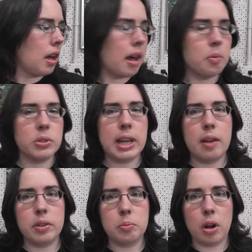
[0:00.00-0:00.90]
I was
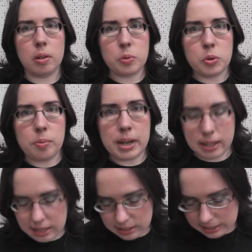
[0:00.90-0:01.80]
having problems with my
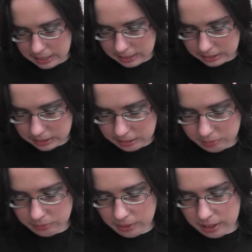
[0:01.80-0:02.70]
contacts
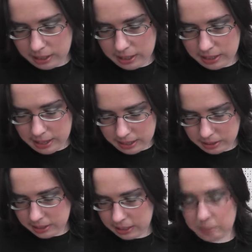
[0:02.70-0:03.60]
on Friday and I had
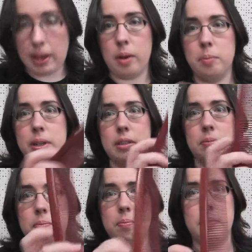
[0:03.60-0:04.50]
to take them out big
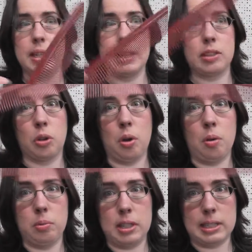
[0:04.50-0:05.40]
big ass
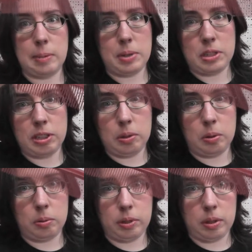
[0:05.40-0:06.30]
comb because up
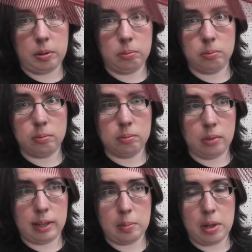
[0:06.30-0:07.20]
until you know
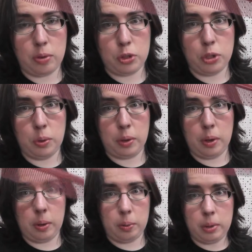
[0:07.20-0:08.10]
like a month or two
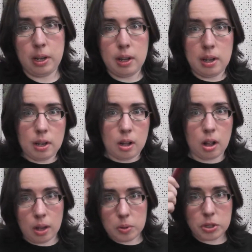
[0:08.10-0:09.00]
ago
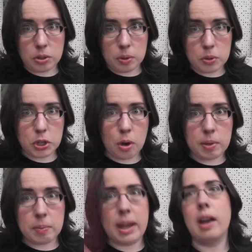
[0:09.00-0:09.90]
all I was doing was
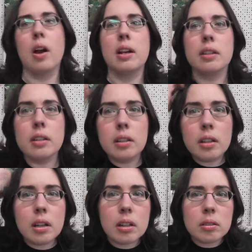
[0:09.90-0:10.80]
combing my hair I didn't
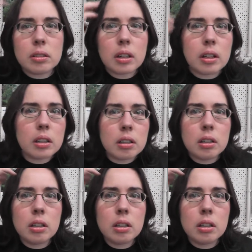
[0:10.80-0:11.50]
oh god